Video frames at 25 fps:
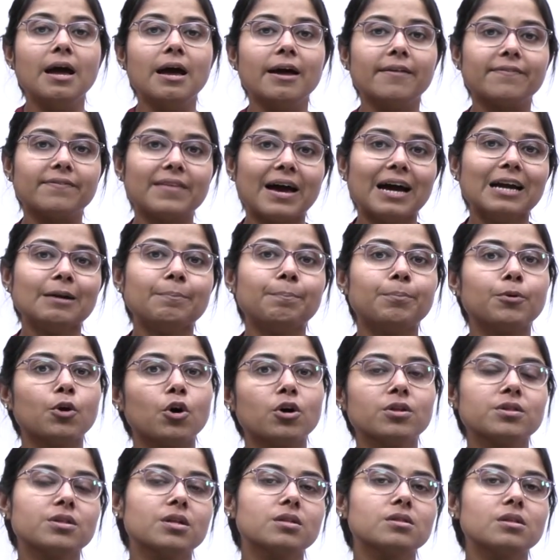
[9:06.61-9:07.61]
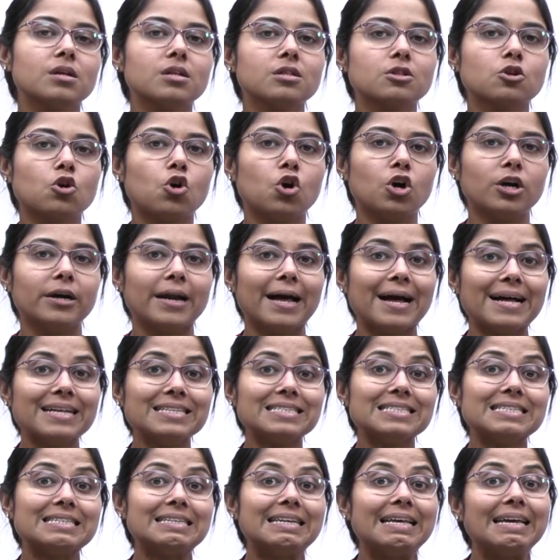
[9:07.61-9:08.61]
that process is called
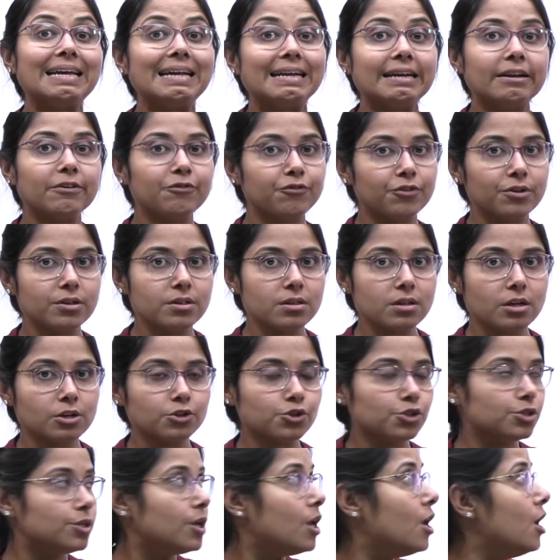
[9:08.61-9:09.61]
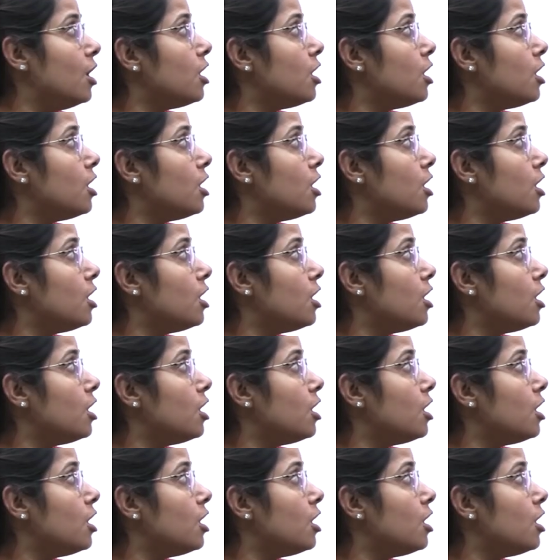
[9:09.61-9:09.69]
as de-differentiation.